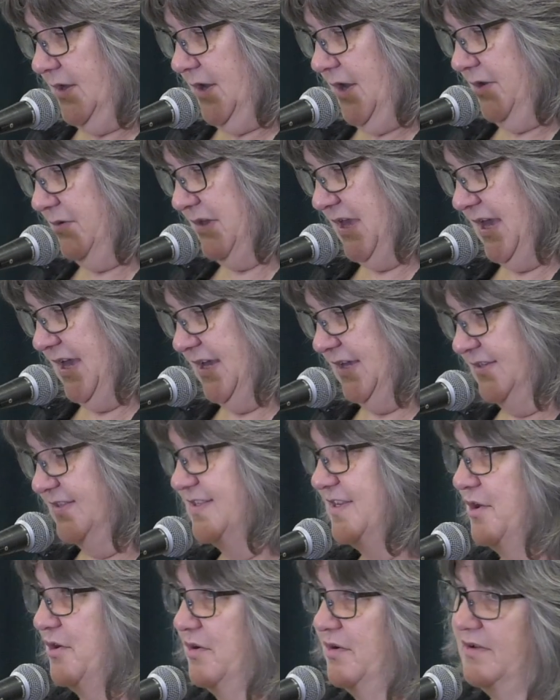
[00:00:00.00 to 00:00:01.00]
Okay,
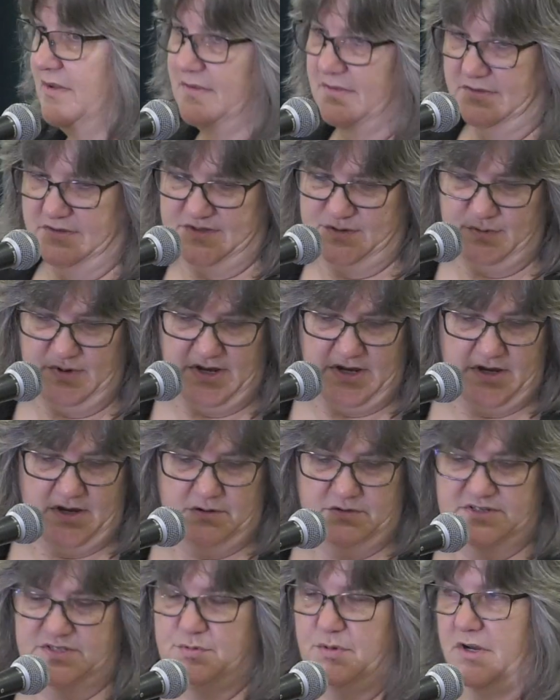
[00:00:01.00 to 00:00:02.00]
so that's why I
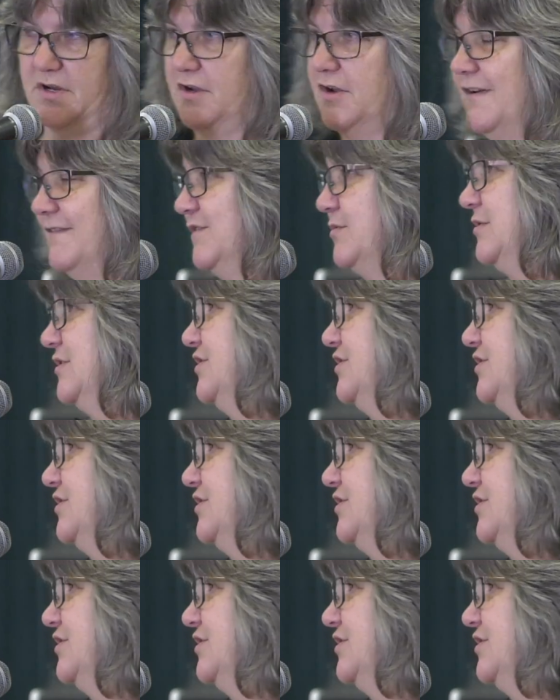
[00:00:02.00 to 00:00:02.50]
always wear comfortable